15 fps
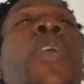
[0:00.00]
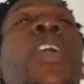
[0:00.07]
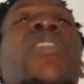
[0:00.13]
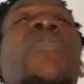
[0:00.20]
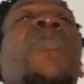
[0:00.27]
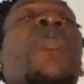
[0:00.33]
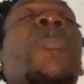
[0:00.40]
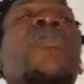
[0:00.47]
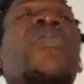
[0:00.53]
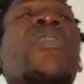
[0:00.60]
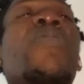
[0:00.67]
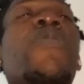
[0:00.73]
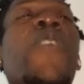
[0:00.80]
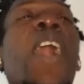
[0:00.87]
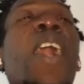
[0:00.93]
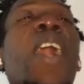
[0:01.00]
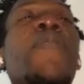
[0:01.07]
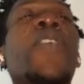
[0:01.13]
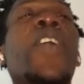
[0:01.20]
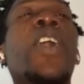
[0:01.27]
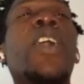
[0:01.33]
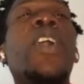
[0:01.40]
way the story survived.
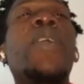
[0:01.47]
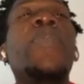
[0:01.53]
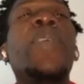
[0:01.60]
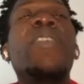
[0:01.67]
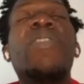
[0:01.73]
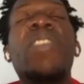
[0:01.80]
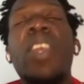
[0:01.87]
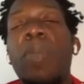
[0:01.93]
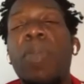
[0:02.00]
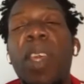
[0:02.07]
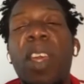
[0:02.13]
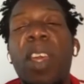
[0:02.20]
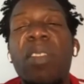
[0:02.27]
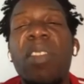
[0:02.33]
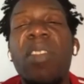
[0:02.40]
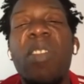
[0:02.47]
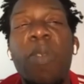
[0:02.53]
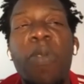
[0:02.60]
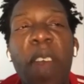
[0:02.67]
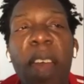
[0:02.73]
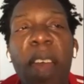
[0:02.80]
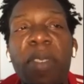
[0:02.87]
It's here because the
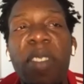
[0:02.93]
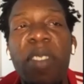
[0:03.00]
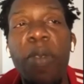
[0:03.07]
survivor